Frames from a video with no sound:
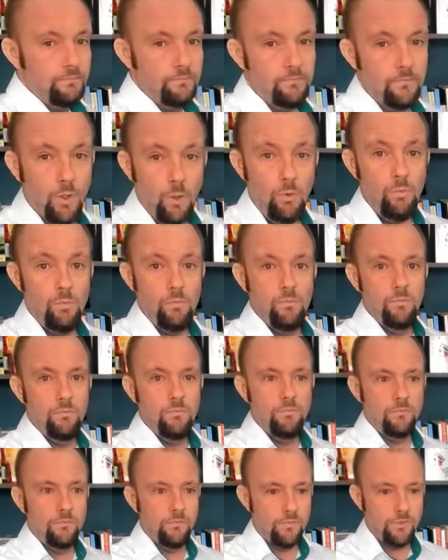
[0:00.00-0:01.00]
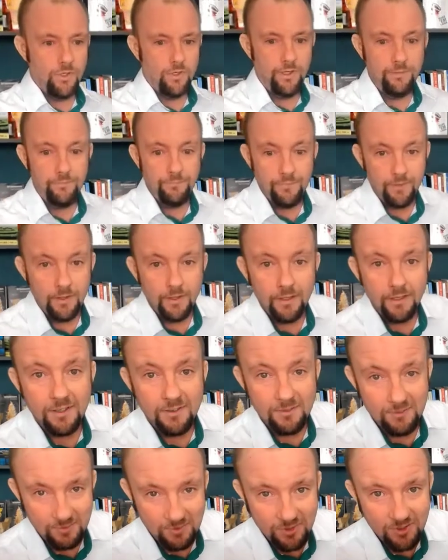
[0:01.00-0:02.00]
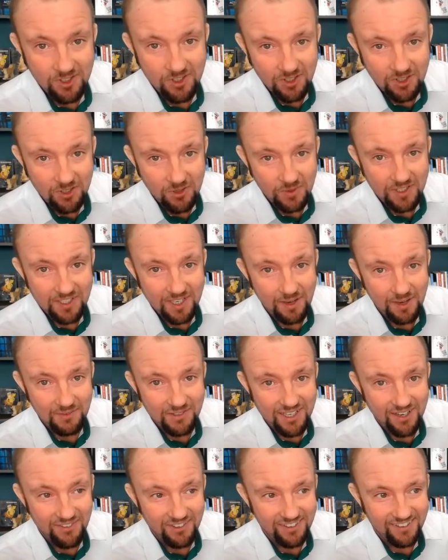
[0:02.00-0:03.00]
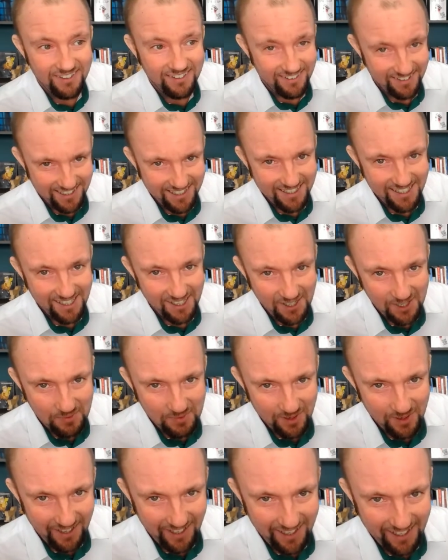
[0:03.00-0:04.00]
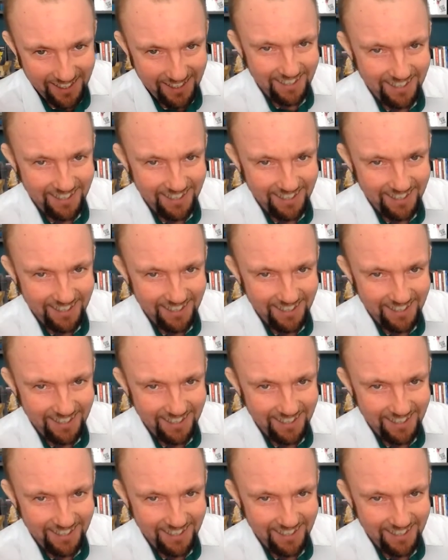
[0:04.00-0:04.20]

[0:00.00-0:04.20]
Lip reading: Oh, sorry. Just doing step 7, taking a break.